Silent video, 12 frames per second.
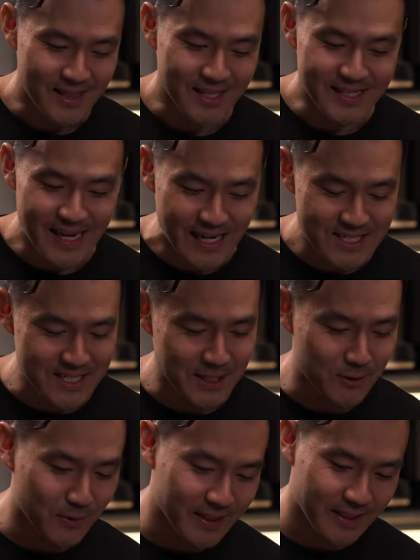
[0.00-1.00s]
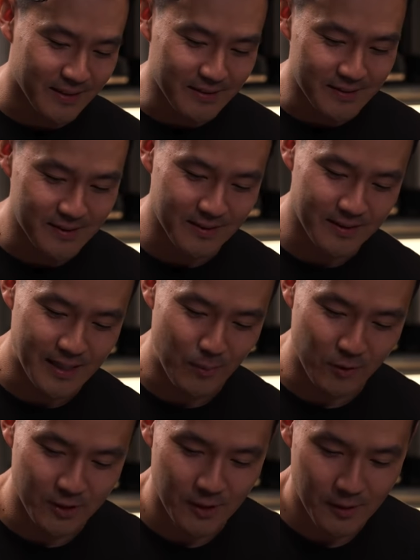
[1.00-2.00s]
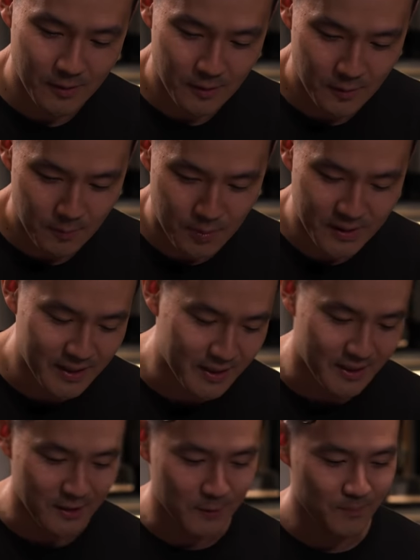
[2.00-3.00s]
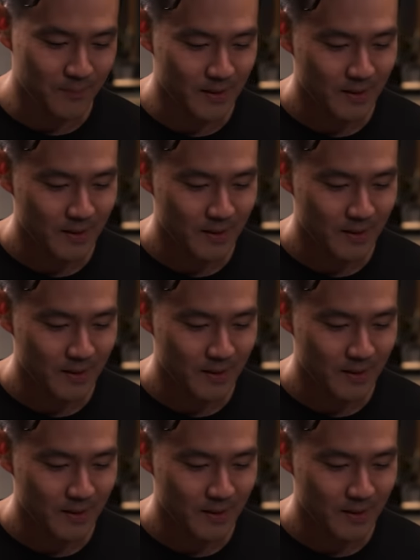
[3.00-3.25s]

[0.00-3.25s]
the next ingredient that we're gonna put in here